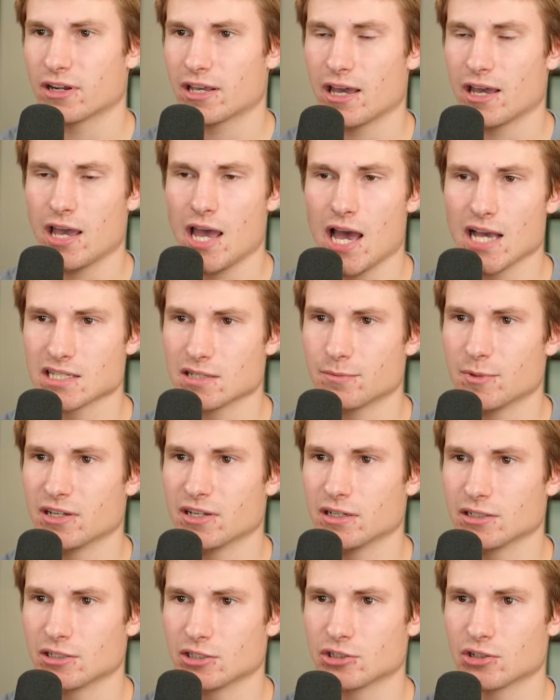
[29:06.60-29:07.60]
has to be an
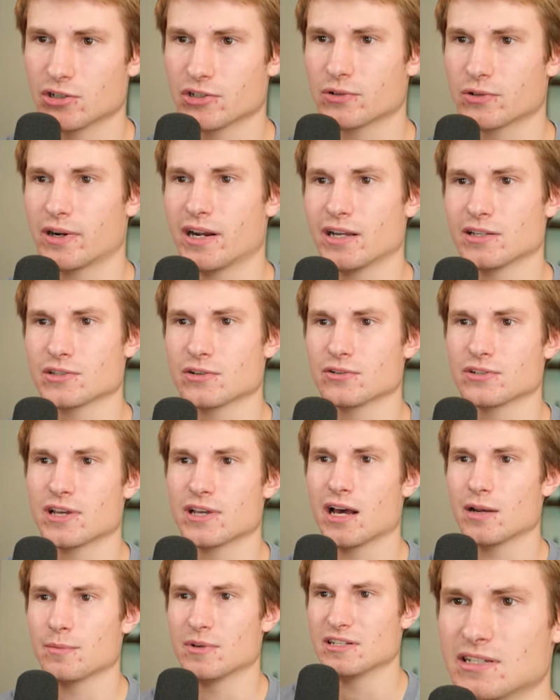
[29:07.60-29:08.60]
integer, so our answer's got
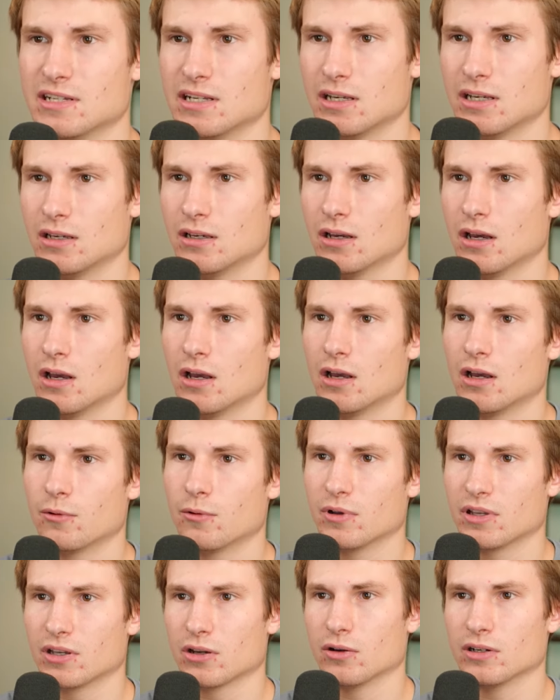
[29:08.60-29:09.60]
to be D. We
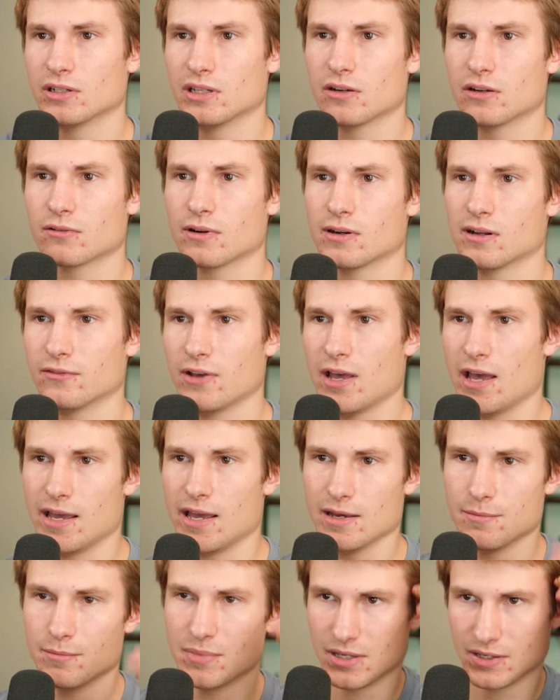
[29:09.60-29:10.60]
can go ahead and get rid of A
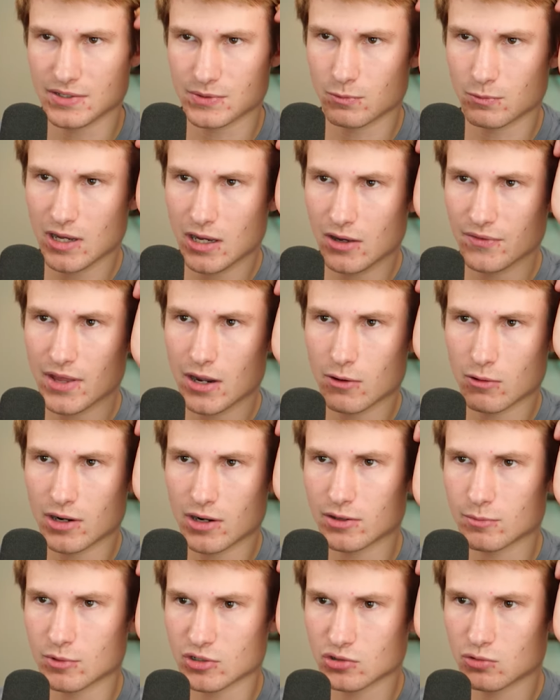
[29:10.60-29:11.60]
and B as well. Now we're on
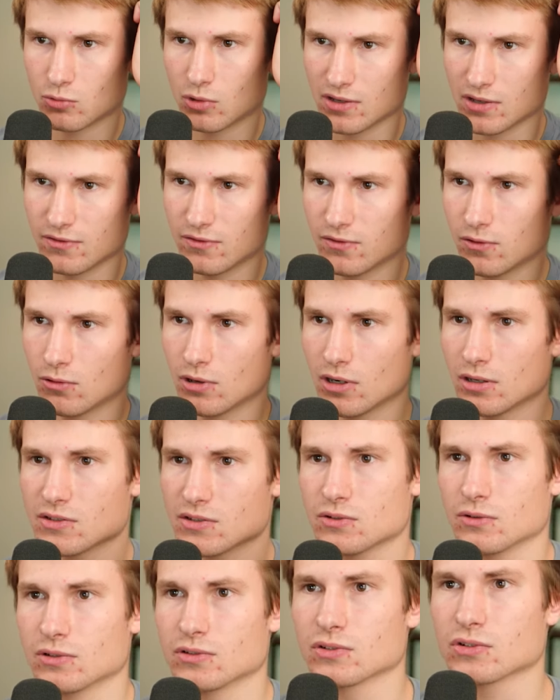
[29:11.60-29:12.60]
number 24. Let's
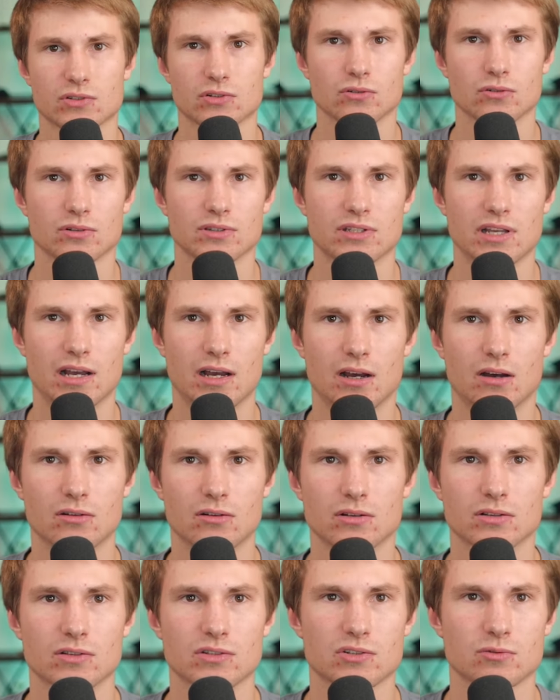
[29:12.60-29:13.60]
go ahead and scroll down,
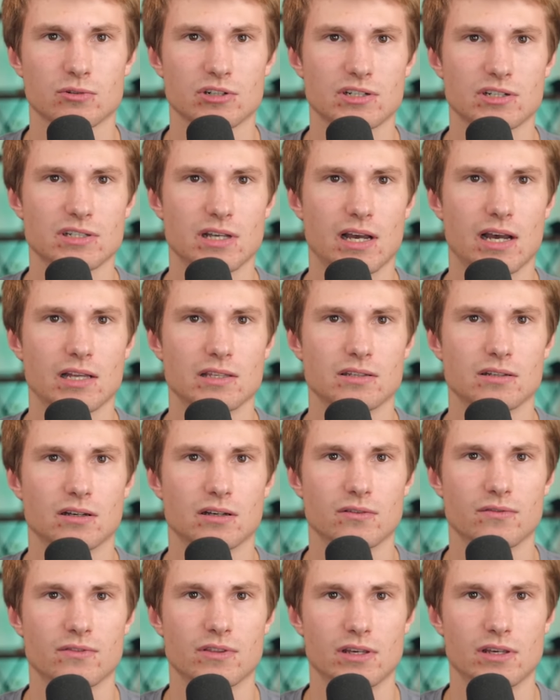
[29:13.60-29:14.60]
switch sides
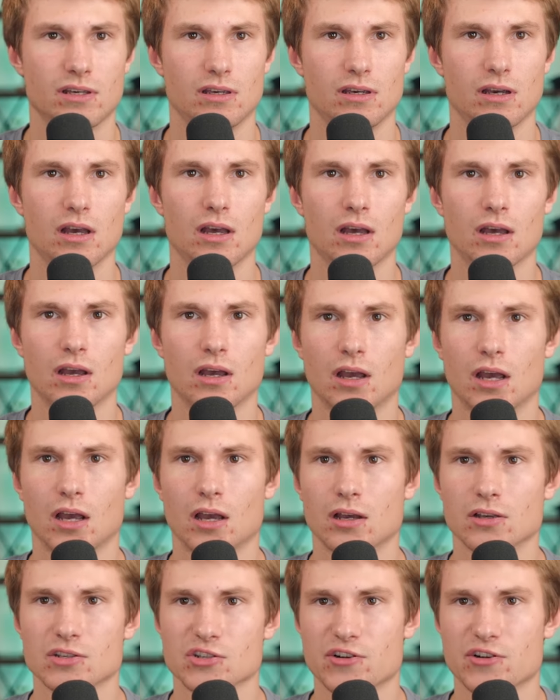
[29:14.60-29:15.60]
of the
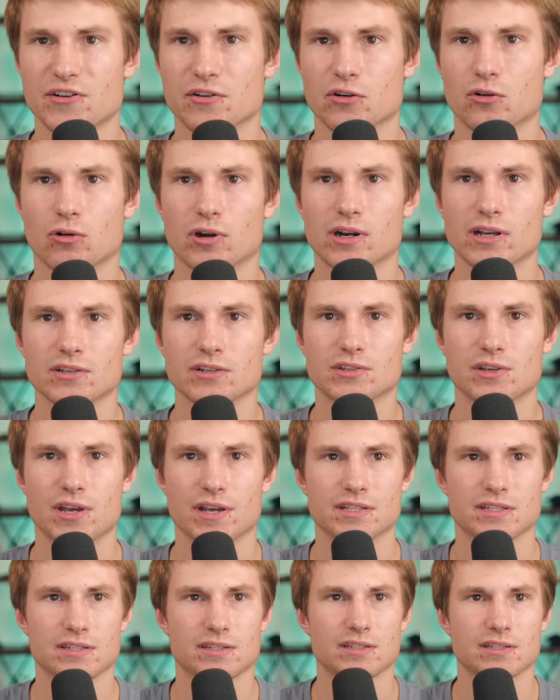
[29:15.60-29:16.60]
screen recording so you guys
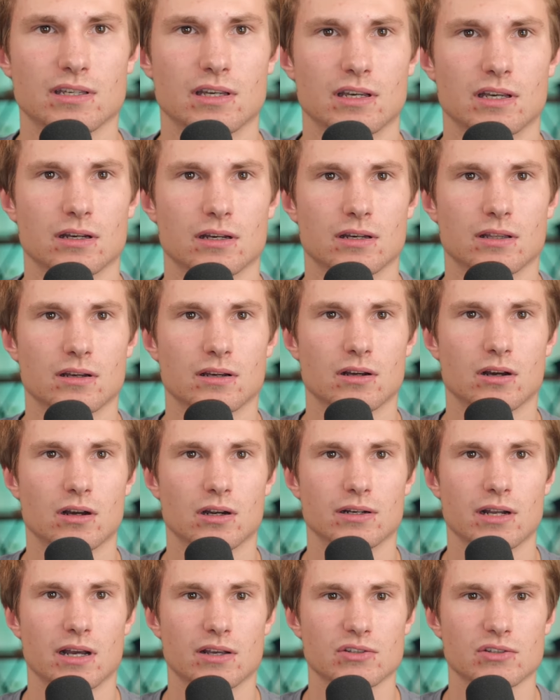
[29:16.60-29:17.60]
can see our
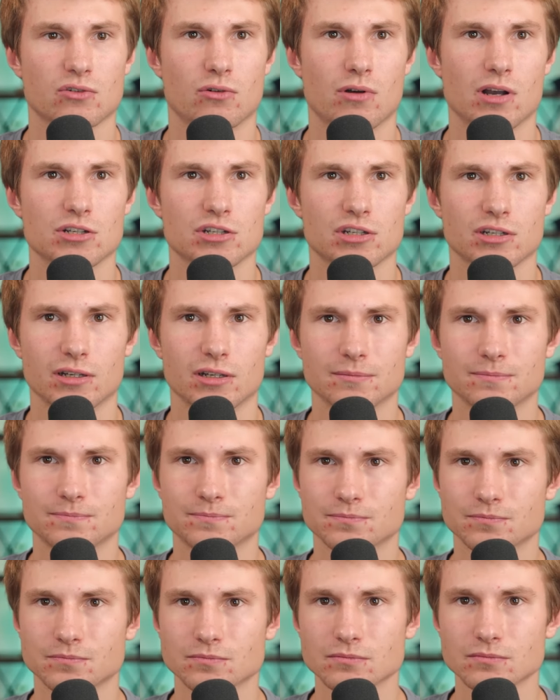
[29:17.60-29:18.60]
next question.
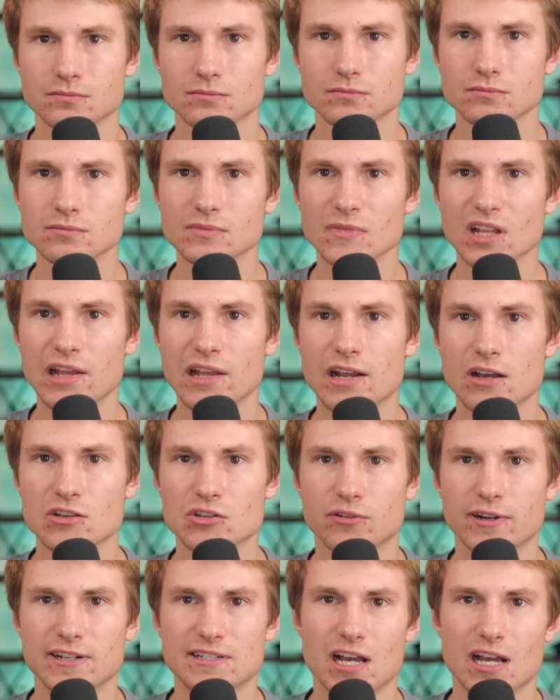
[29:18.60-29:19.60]
And now's a
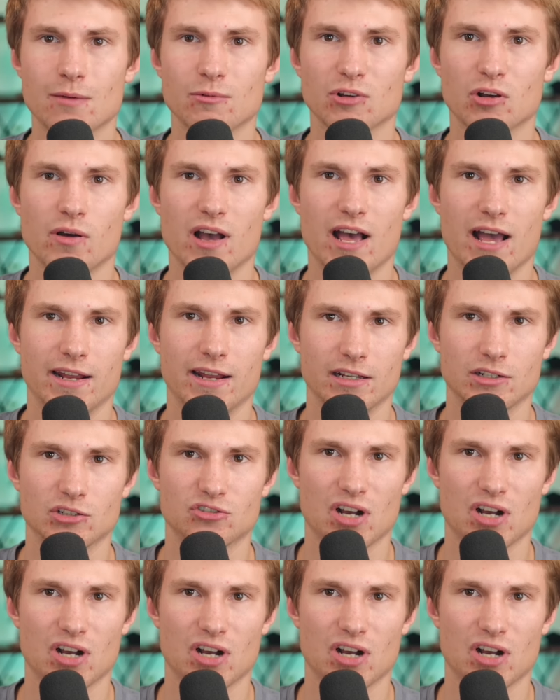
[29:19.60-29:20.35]
great time to go ahead and drop a